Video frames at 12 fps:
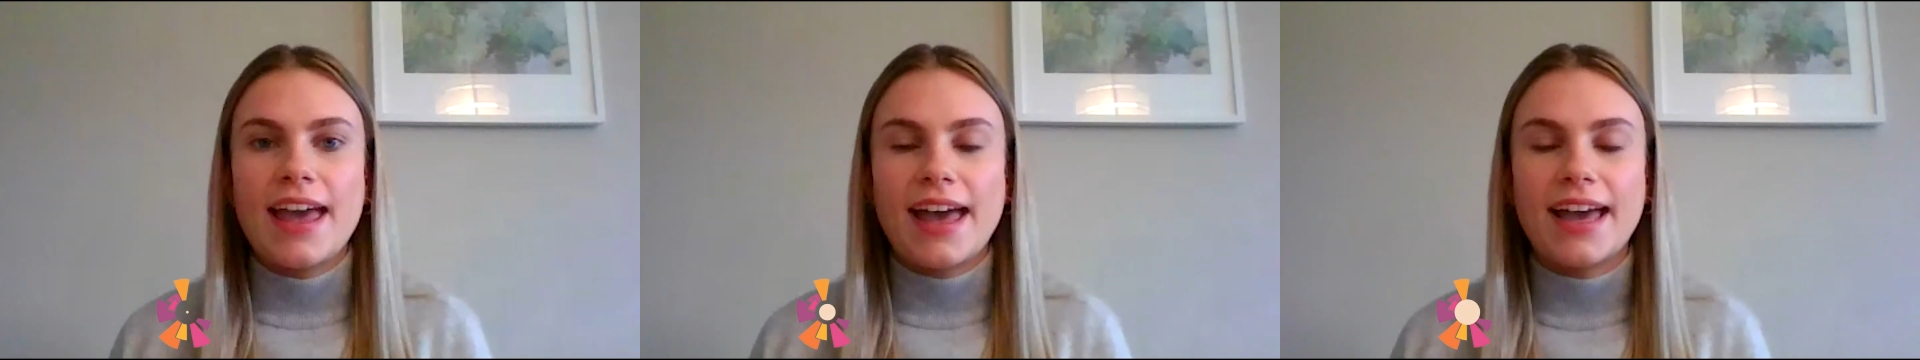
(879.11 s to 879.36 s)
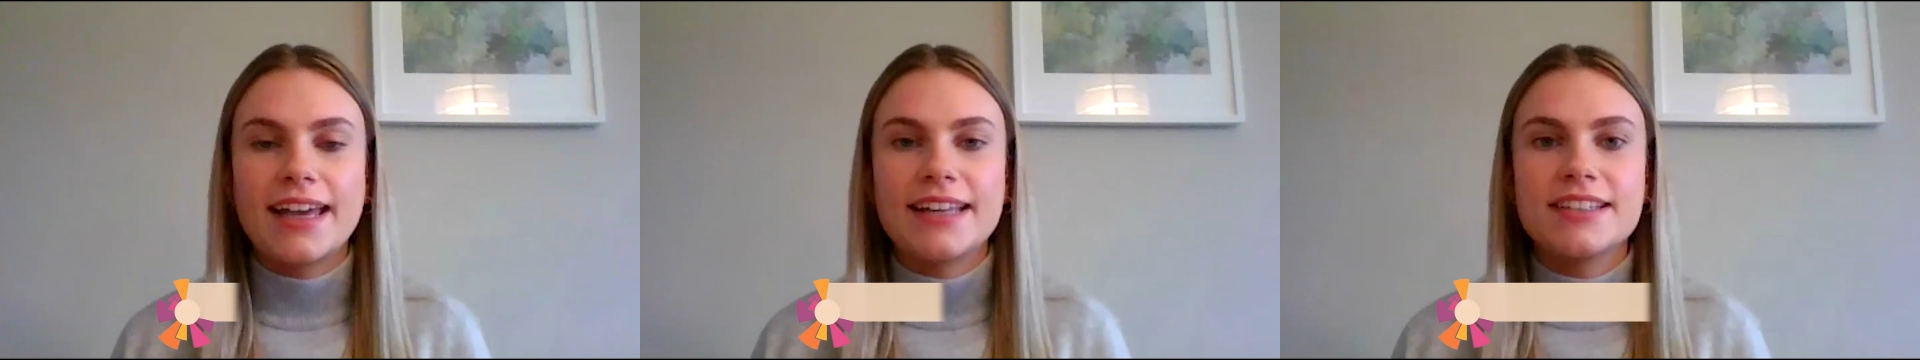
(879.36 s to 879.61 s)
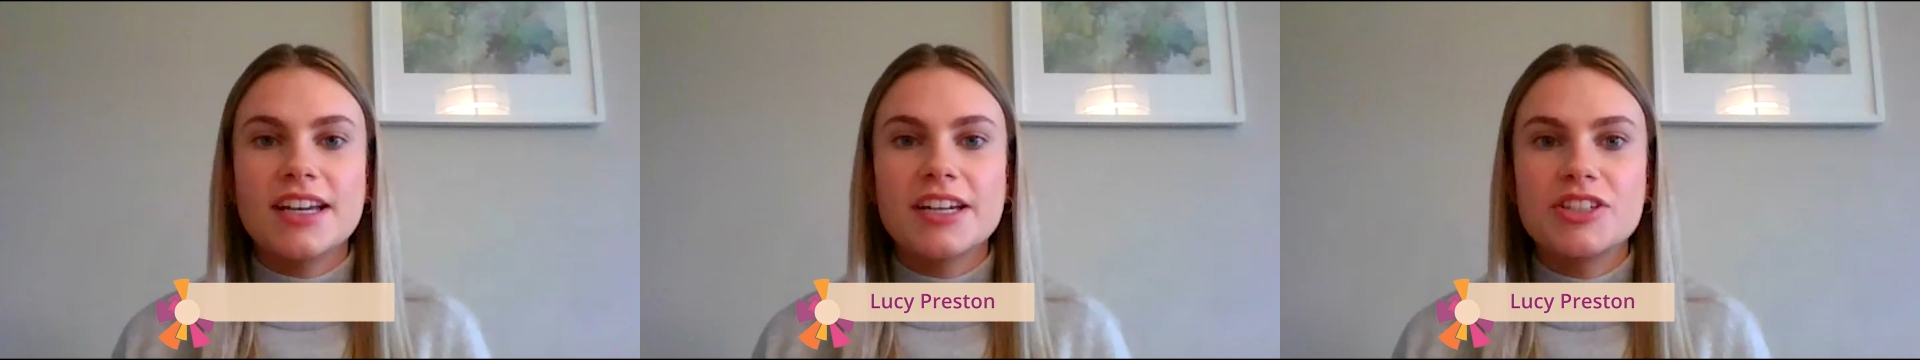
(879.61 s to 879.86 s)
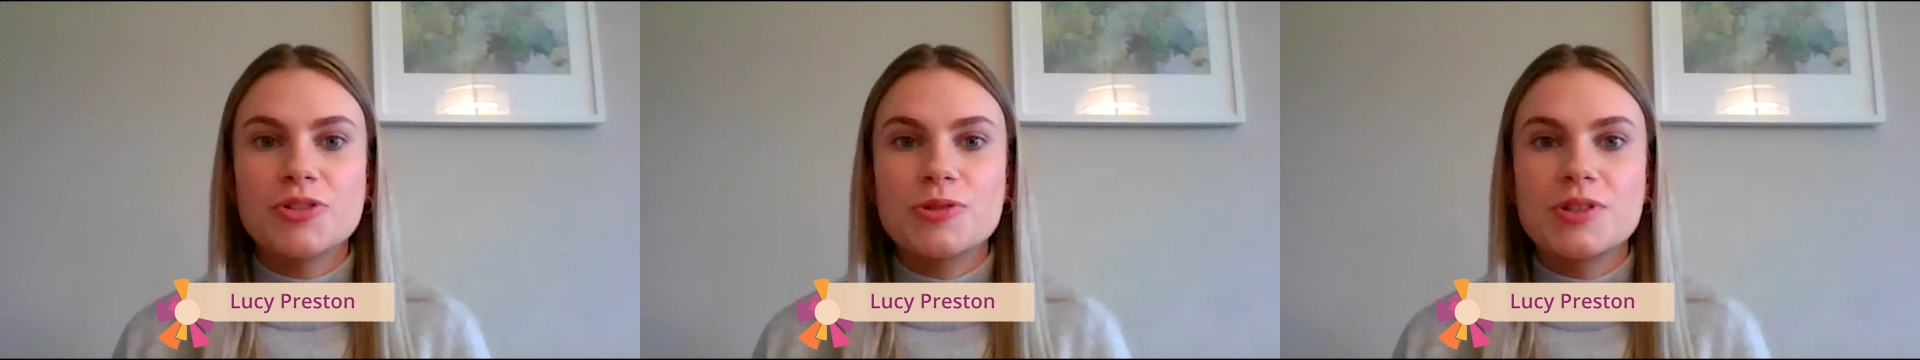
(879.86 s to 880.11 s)
and I
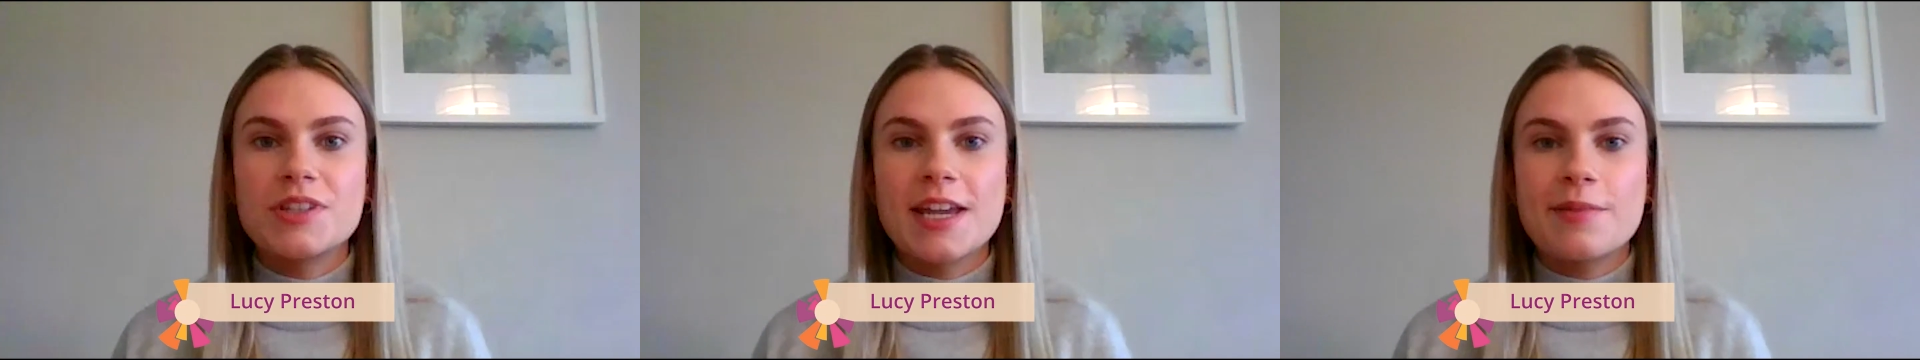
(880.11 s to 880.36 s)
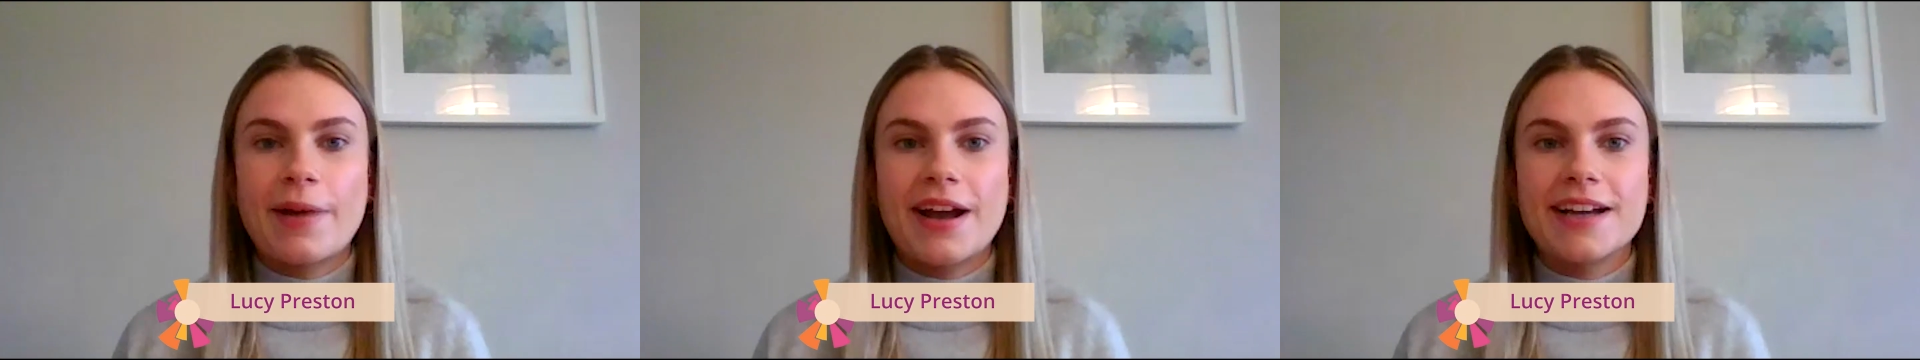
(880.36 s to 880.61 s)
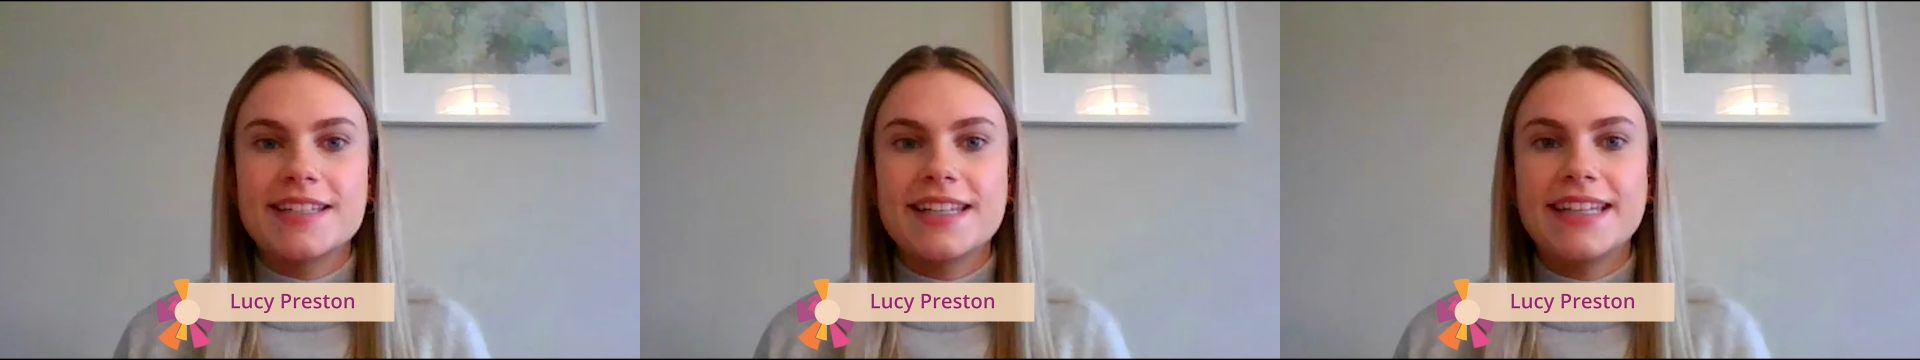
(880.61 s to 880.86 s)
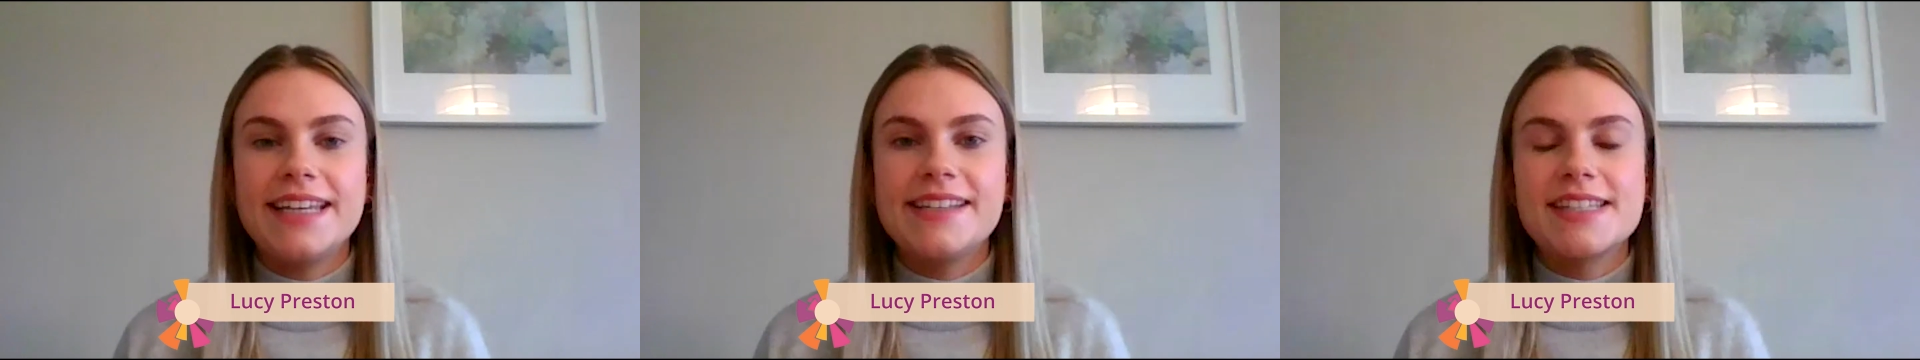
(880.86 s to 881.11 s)
chose to take part in
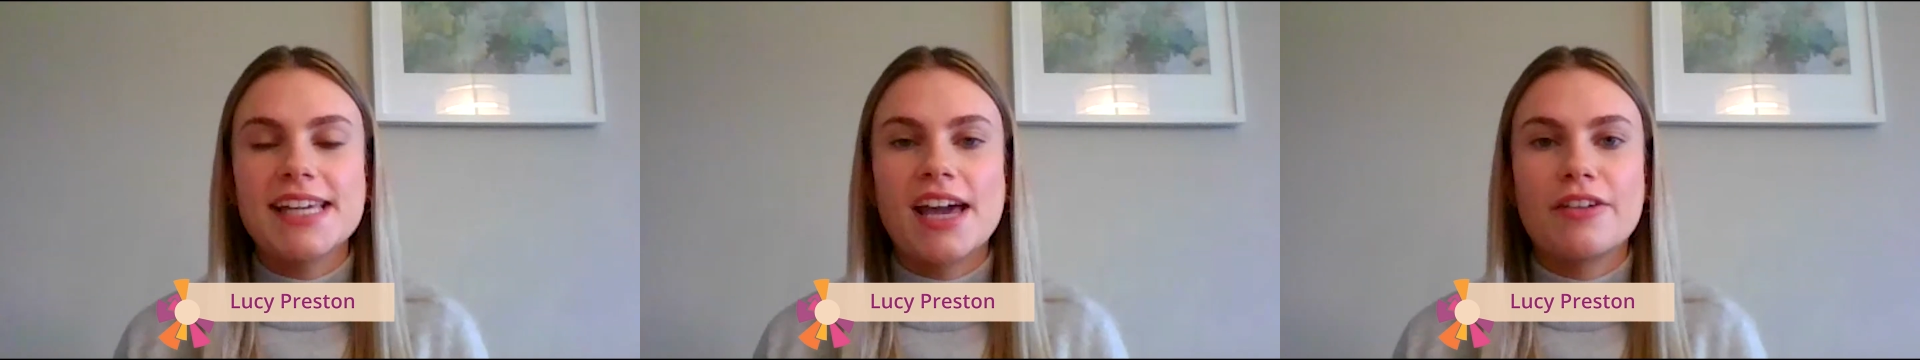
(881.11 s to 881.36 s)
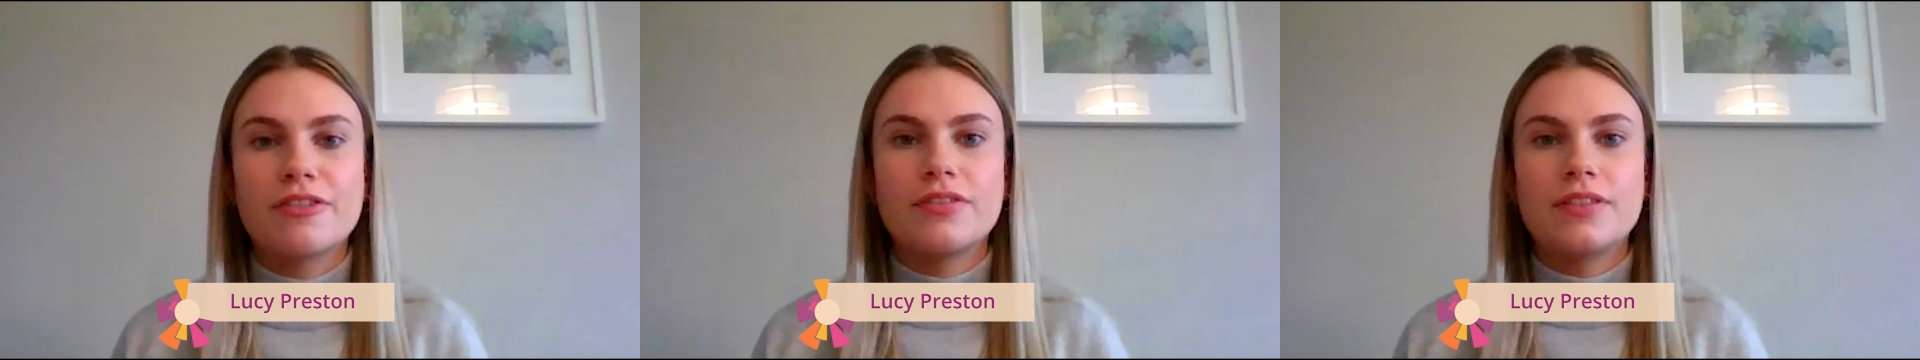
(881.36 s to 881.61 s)
the ECF